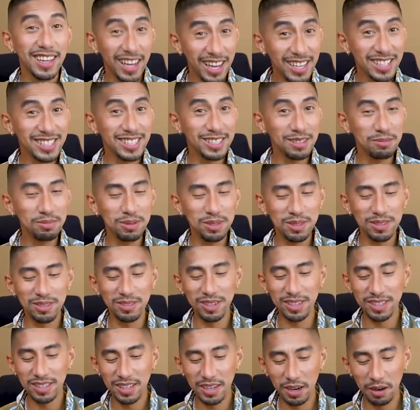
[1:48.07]
That's the beauty
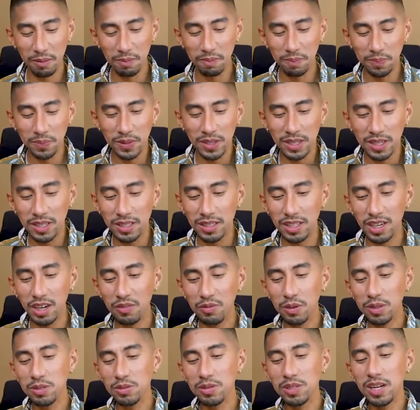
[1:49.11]
right there. Three
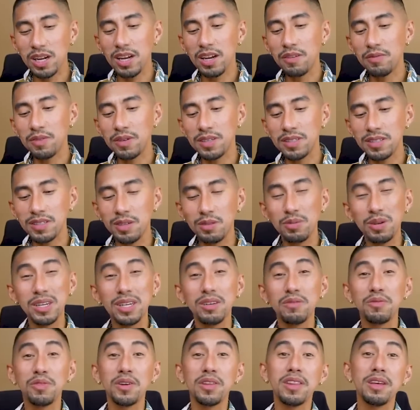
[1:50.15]
of Wands with the lovers, you're
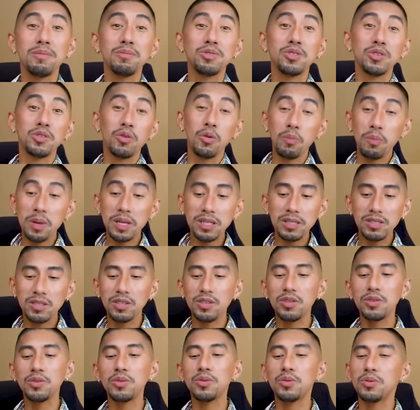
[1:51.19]
waiting for them to commit to
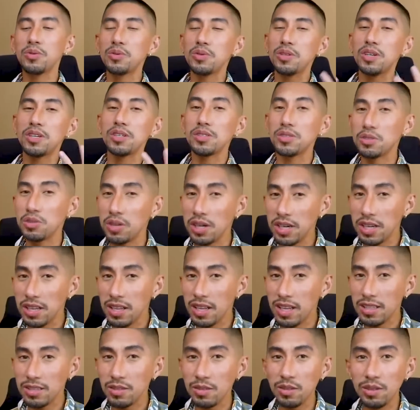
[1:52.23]
you. There's already
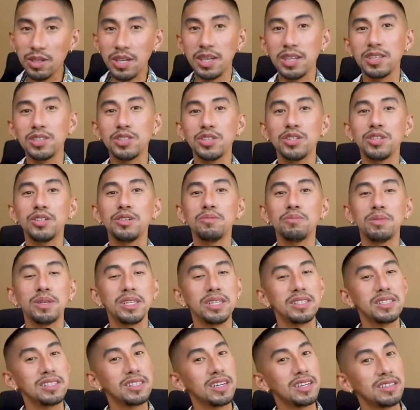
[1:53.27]
that connection, but
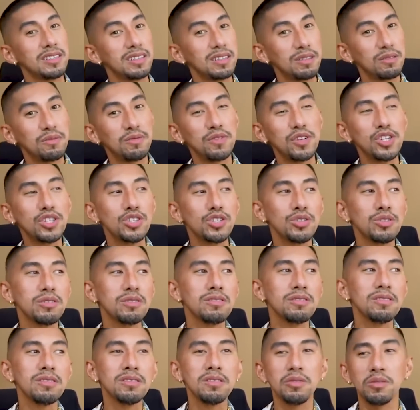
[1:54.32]
it's not yet
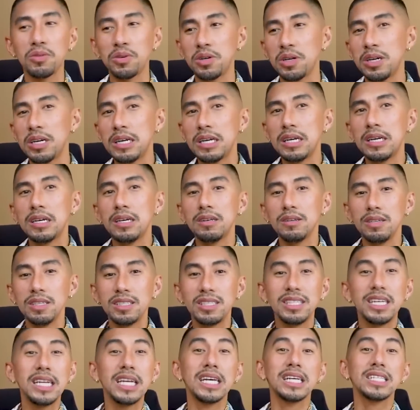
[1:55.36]
official or
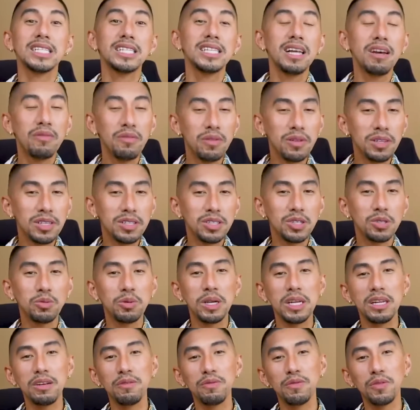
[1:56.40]
it's the next level that you're
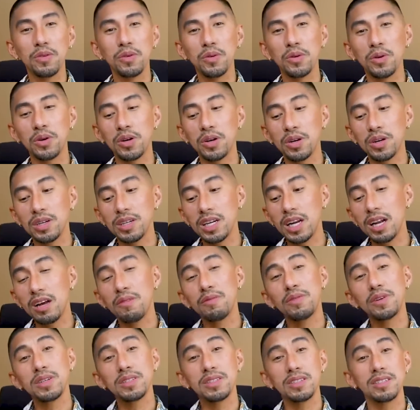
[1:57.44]
waiting for. The
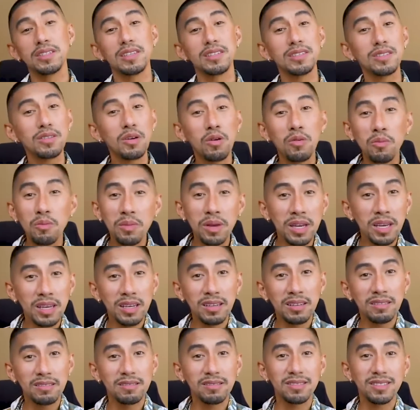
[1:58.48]
lovers is a
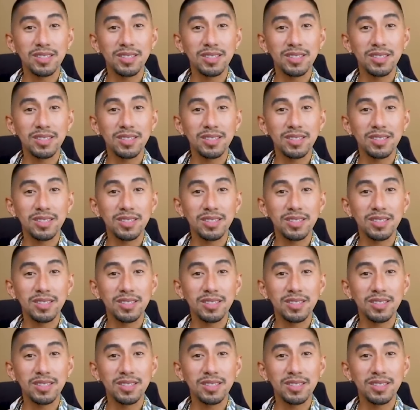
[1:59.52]
soulmate.